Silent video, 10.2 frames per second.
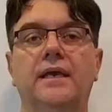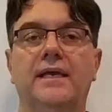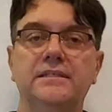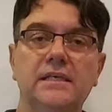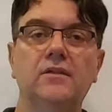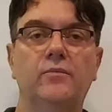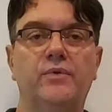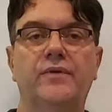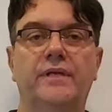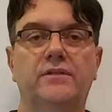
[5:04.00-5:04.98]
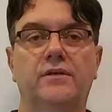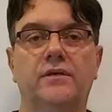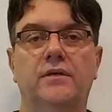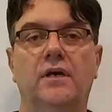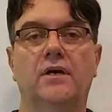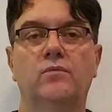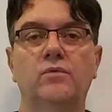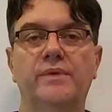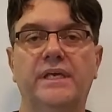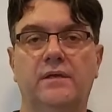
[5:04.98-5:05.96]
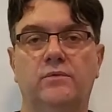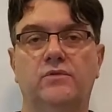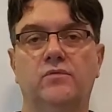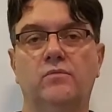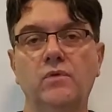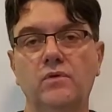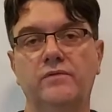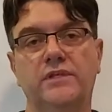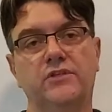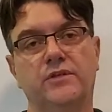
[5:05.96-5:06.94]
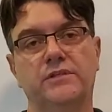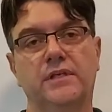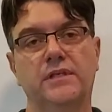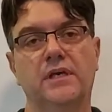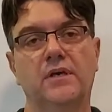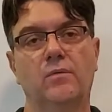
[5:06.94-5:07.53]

A skilled operator would be able to move the joystick